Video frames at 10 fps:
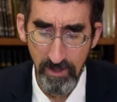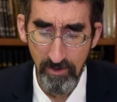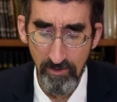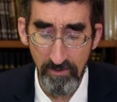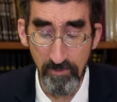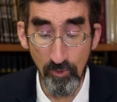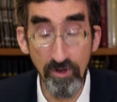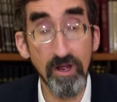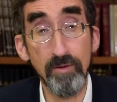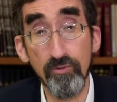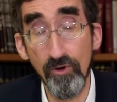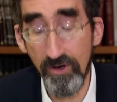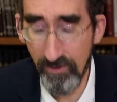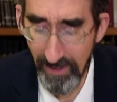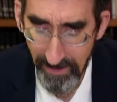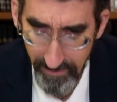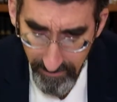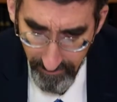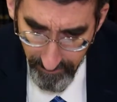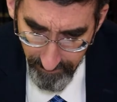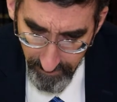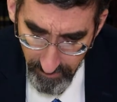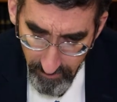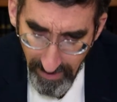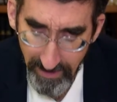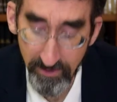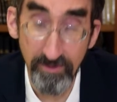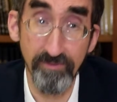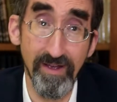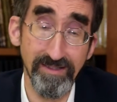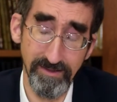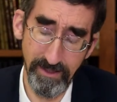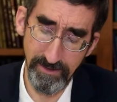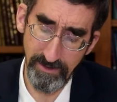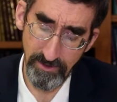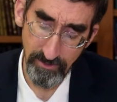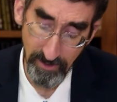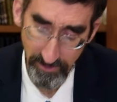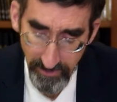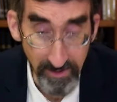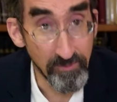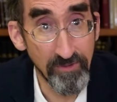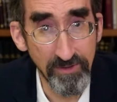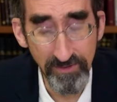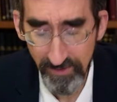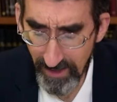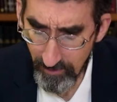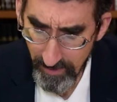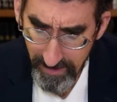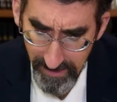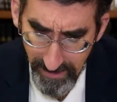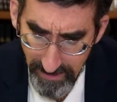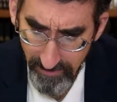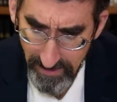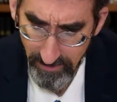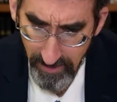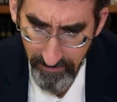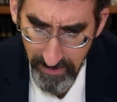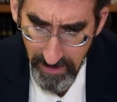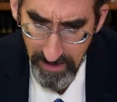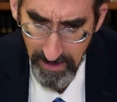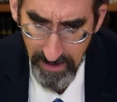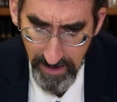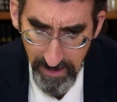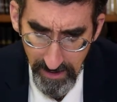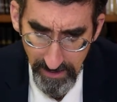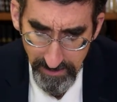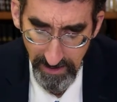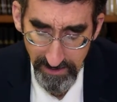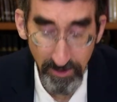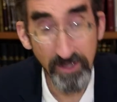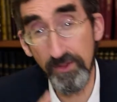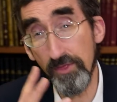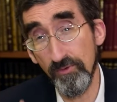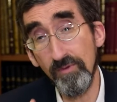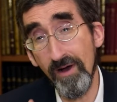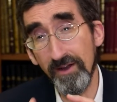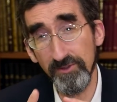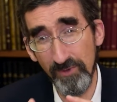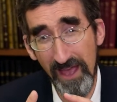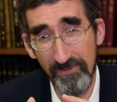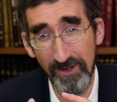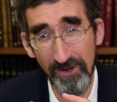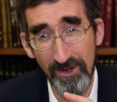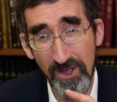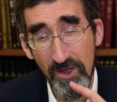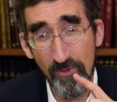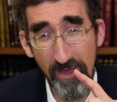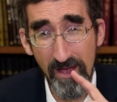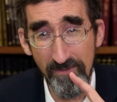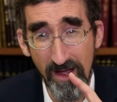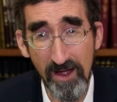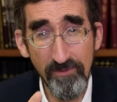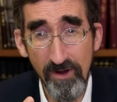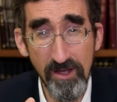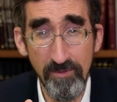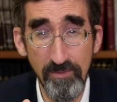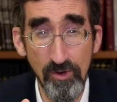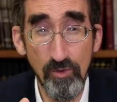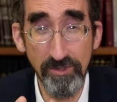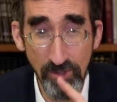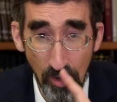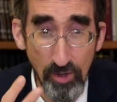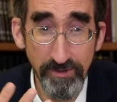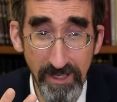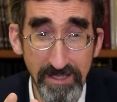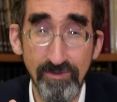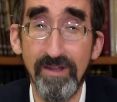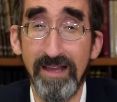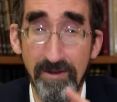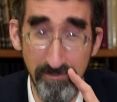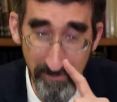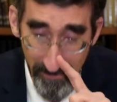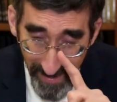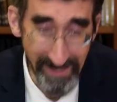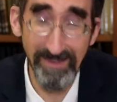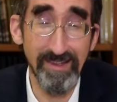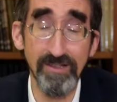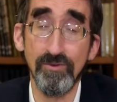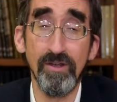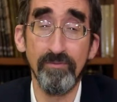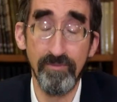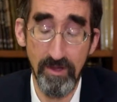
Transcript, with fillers: Rabbi Mordechai Breuer, a radical and fascinating teacher I also had the privilege of studying with in the land of Israel, he says, look at the three models we have here. We have Avraham, who was called to Israel and made it to Israel.